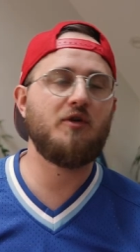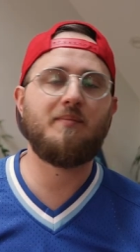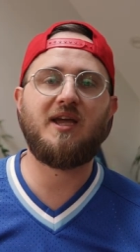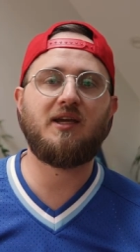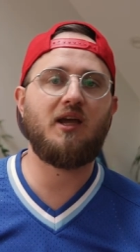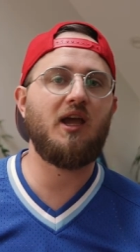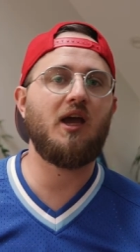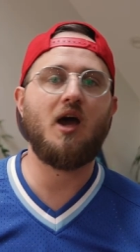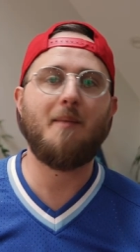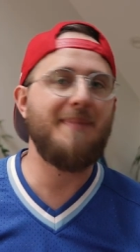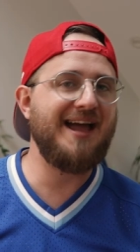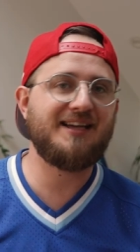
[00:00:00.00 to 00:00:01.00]
you're making
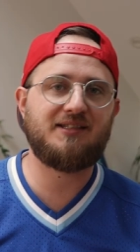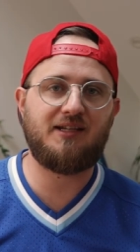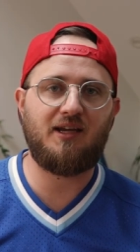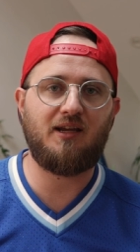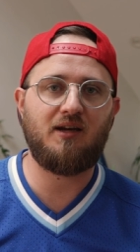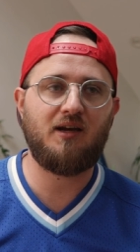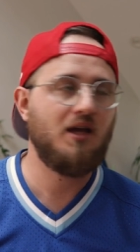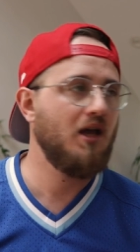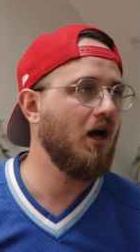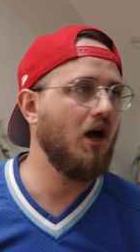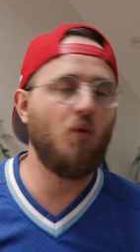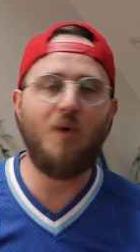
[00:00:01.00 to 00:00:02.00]
a magazine,
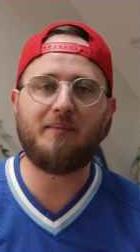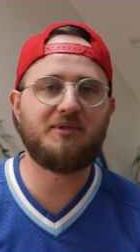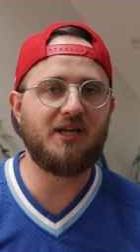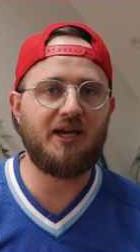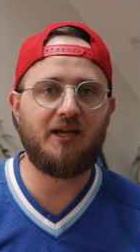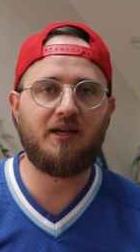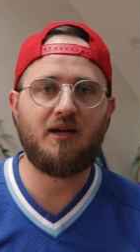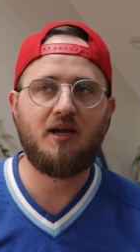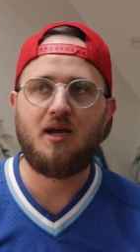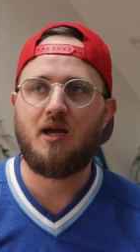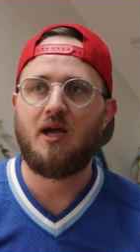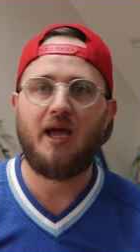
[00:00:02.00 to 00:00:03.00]
a website,
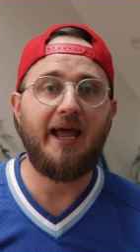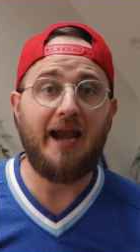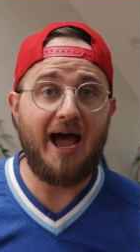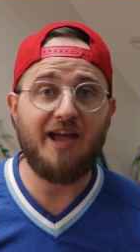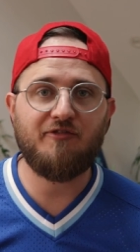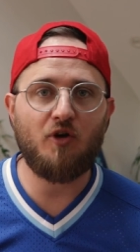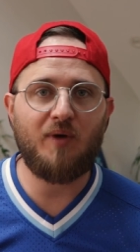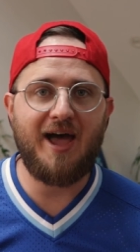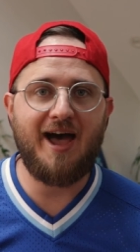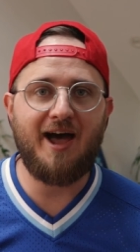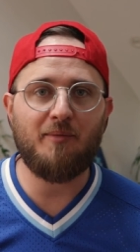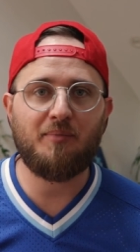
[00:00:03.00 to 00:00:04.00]
an iPhone
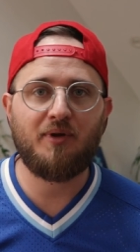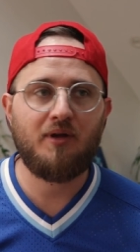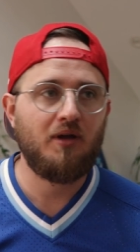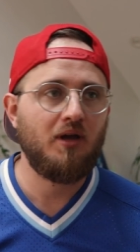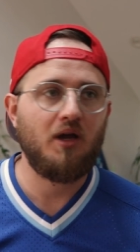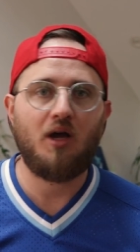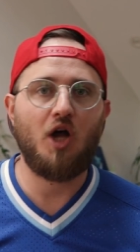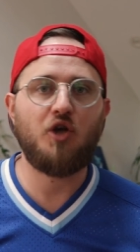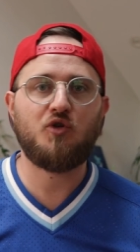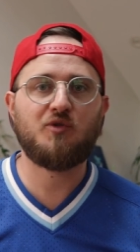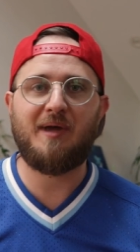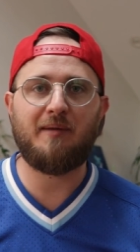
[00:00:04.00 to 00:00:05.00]
app, a
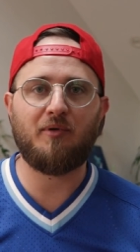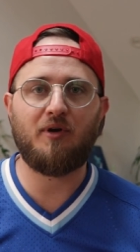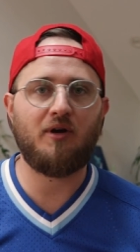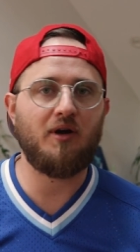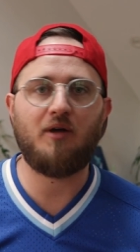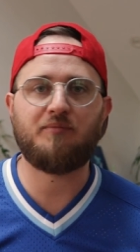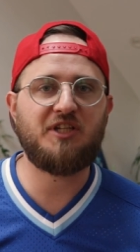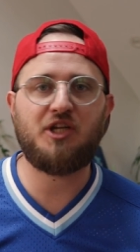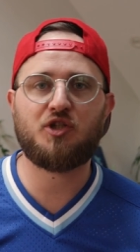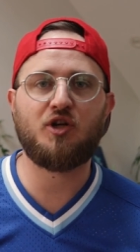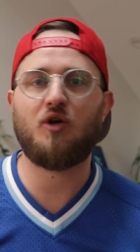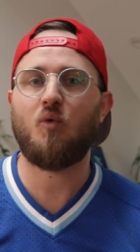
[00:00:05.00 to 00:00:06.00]
newspaper, a
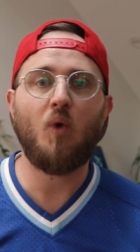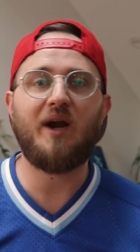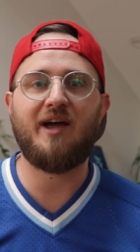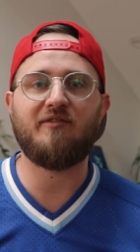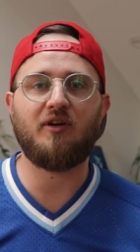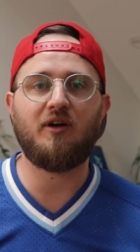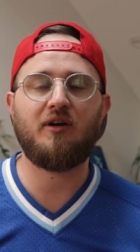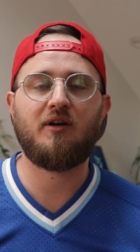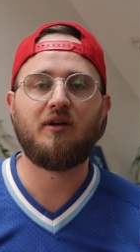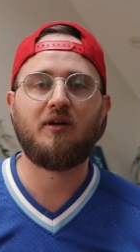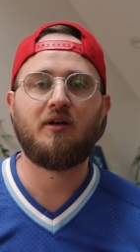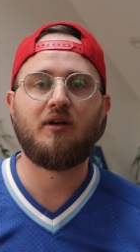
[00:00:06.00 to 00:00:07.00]
t-shirt, whatever,
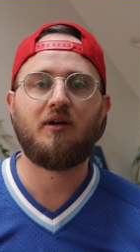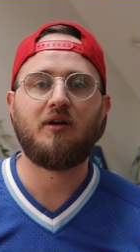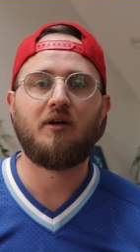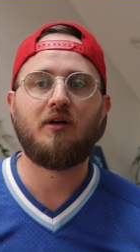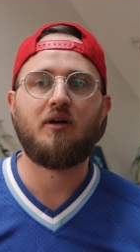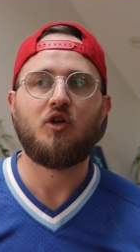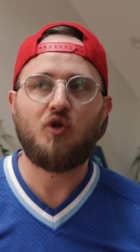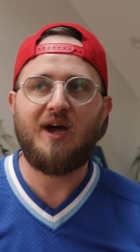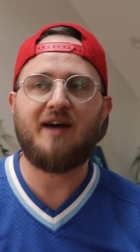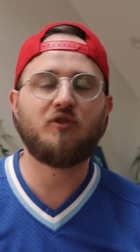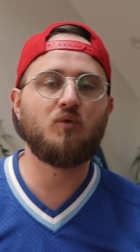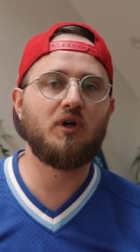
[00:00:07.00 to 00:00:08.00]
you
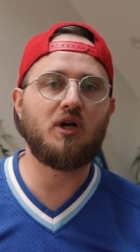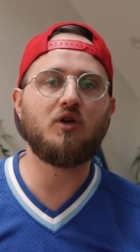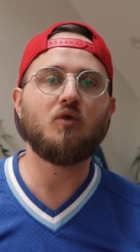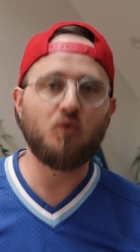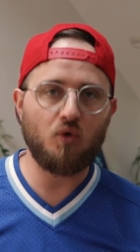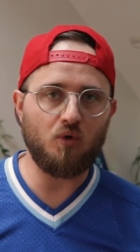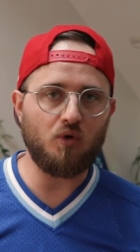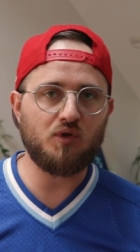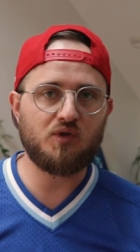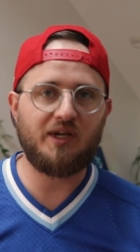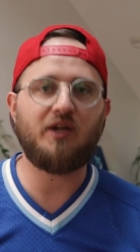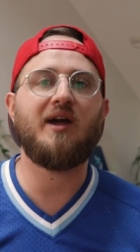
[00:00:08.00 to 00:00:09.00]
have to work under
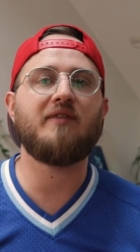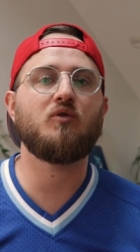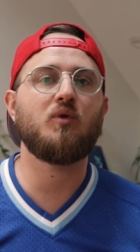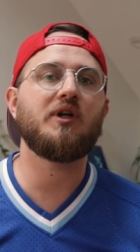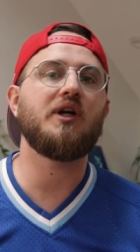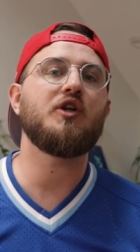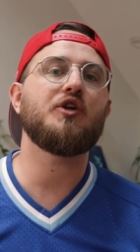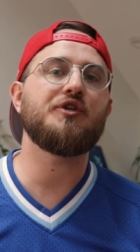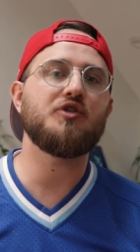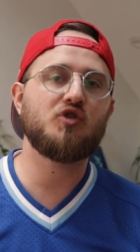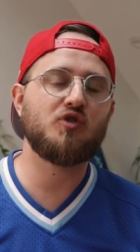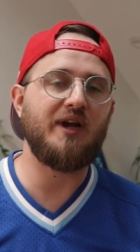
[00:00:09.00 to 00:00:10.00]
rules and you have to work under
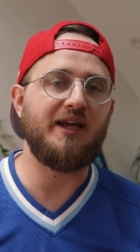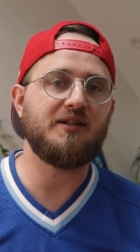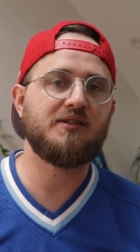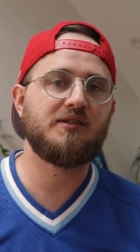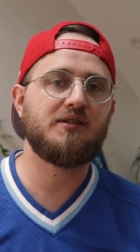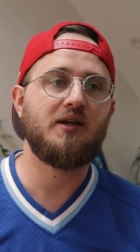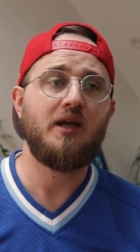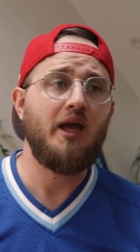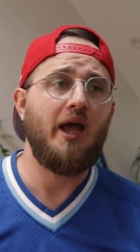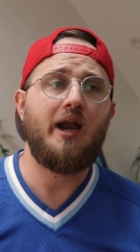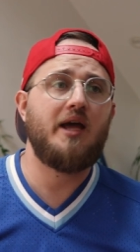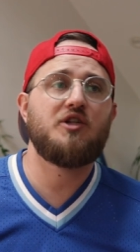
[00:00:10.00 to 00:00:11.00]
constraints.
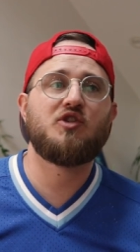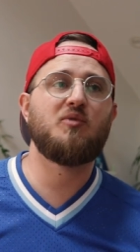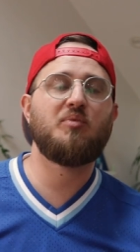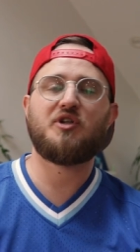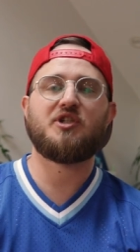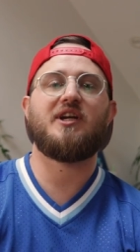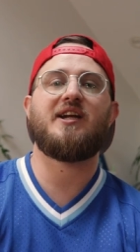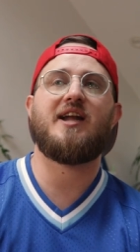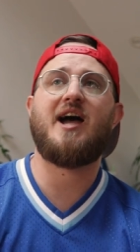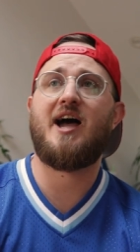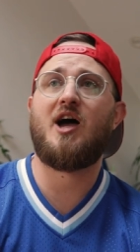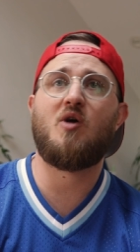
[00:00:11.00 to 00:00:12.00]
And I just appreciate
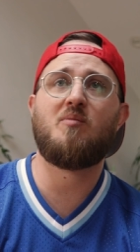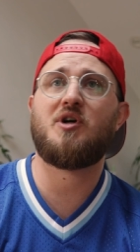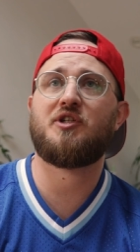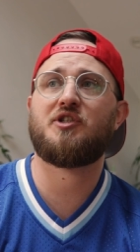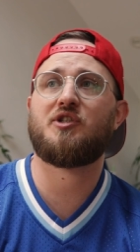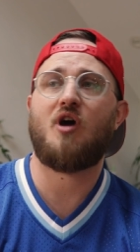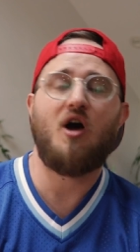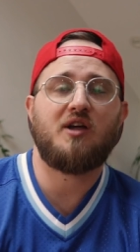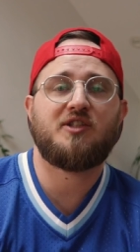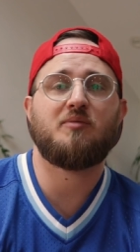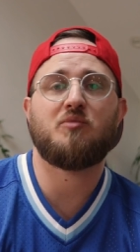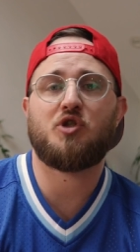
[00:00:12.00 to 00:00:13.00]
how much
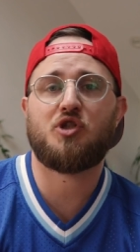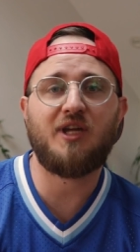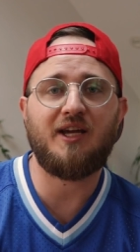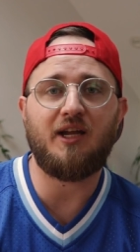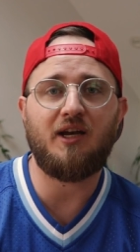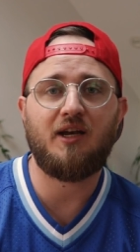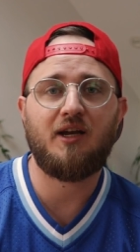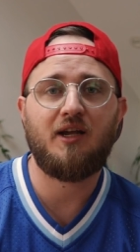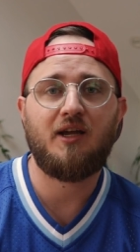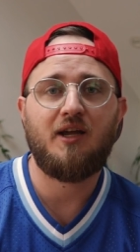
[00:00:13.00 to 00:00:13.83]
awesome shit